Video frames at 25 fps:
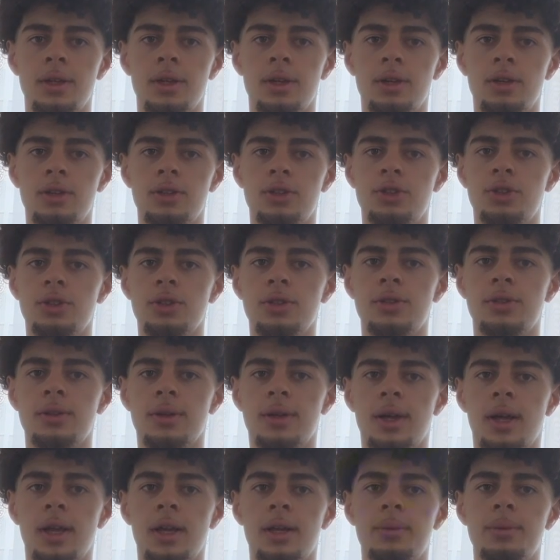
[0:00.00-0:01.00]
adjust your
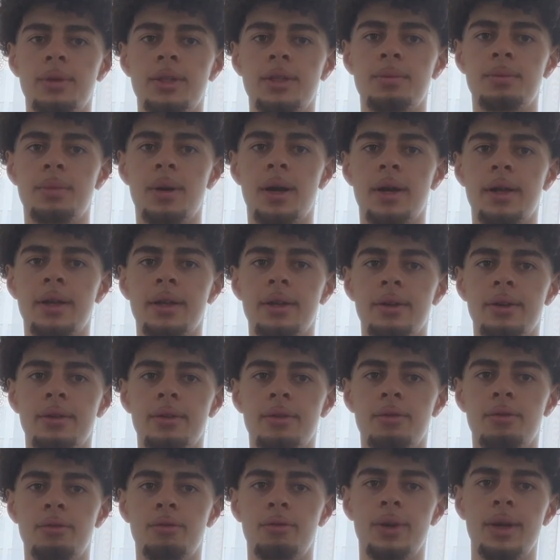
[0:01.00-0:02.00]
calories by
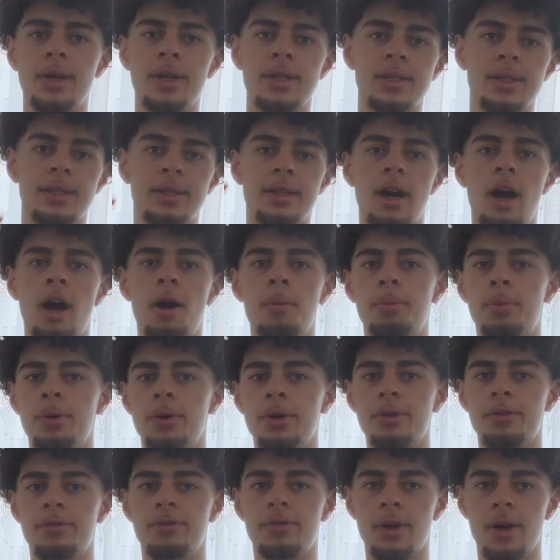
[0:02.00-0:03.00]
raising the
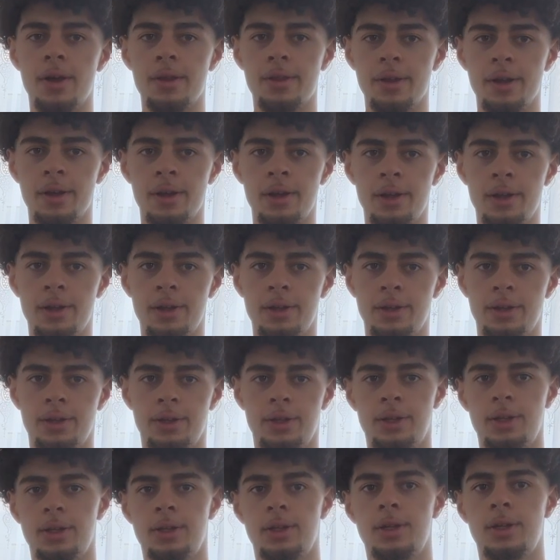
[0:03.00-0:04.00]
output further
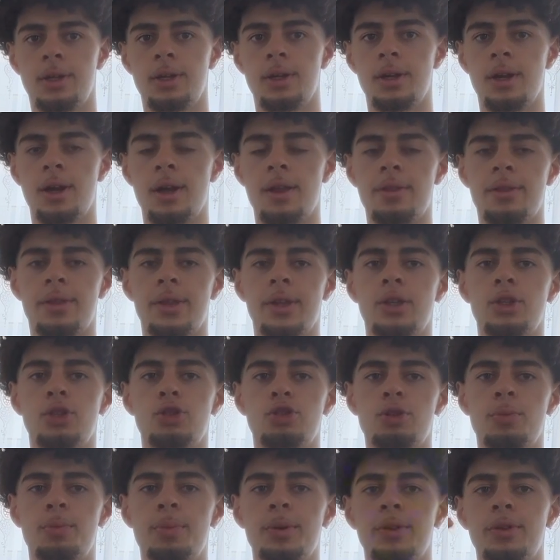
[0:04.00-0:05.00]
and then
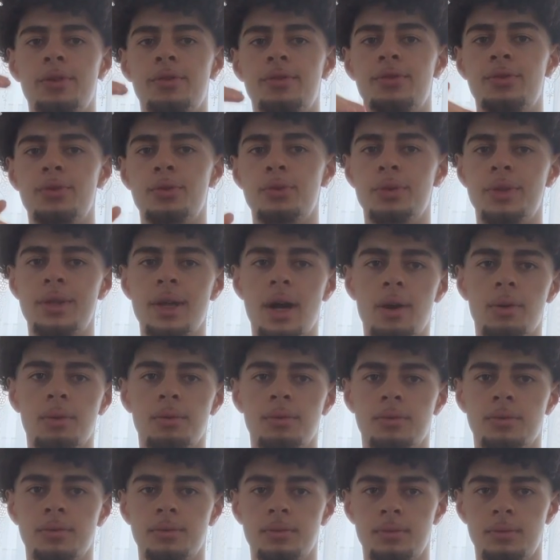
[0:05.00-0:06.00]
dropping the food down.
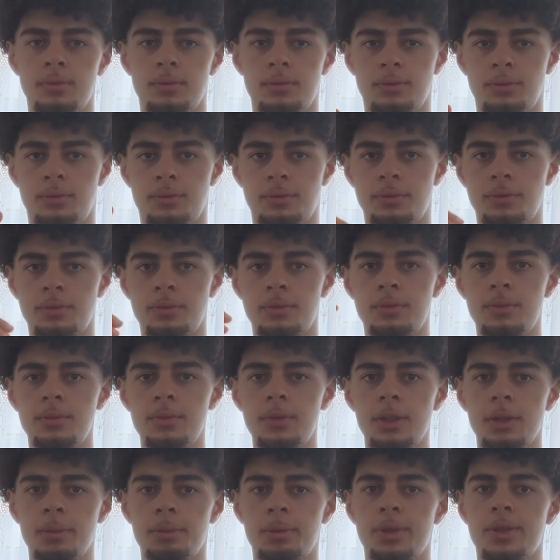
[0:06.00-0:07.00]

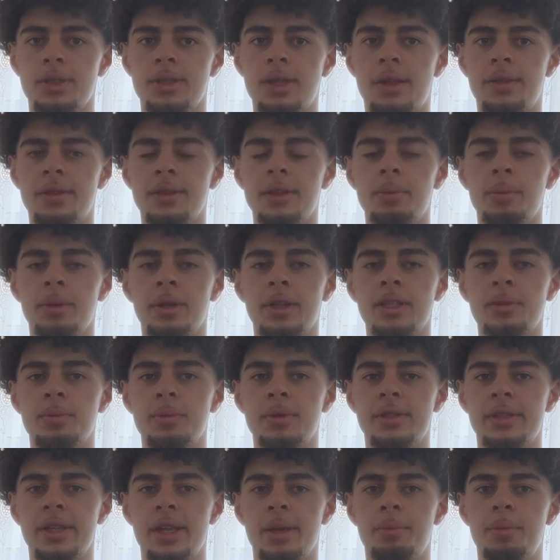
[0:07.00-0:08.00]
Because I think the biggest
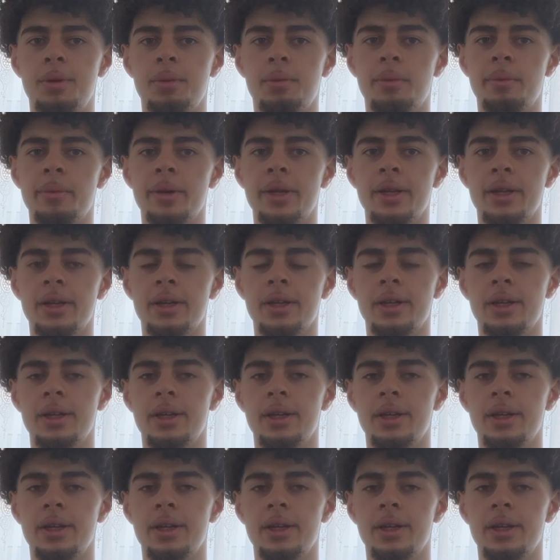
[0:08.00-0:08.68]
mistake people make